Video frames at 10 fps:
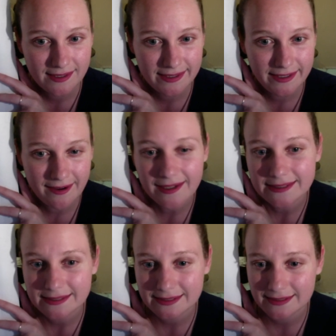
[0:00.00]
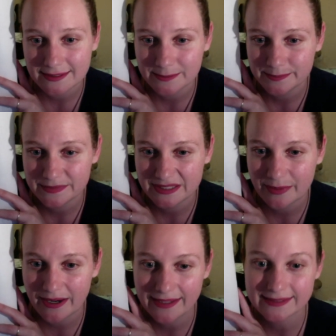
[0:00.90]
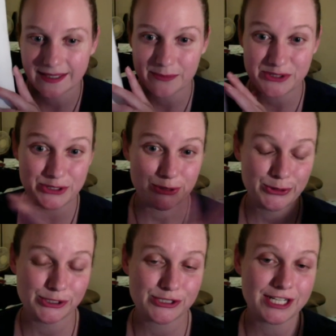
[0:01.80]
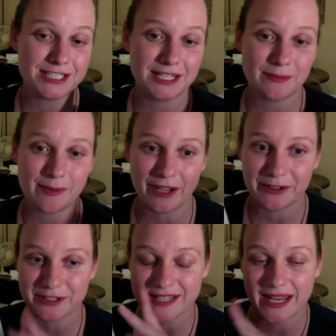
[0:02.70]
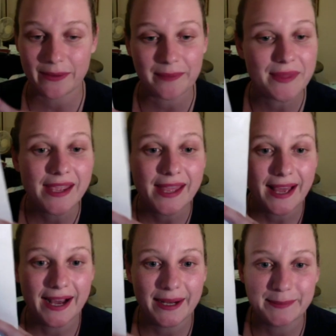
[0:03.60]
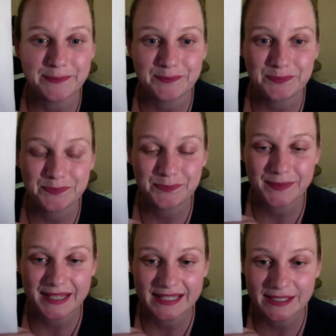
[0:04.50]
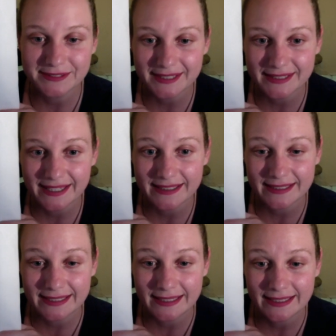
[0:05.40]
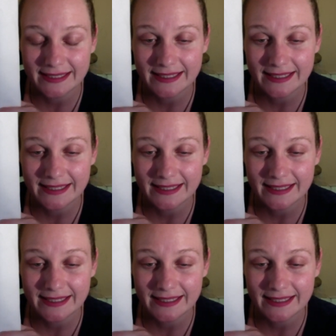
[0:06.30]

a nice surprise, and I'm stretching my boundaries. Anyway, Celtic Lady,